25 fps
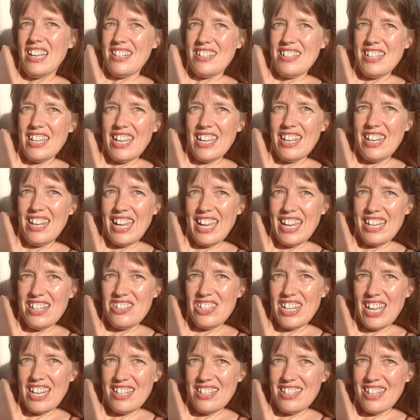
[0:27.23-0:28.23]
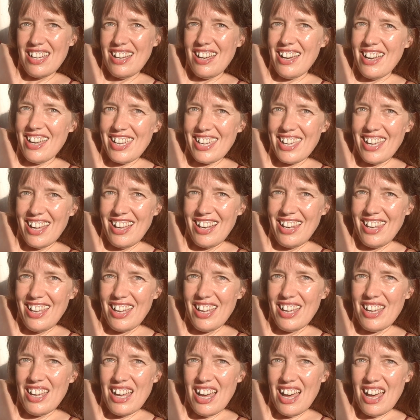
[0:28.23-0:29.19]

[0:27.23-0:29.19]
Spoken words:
DNA, gender, eye colour,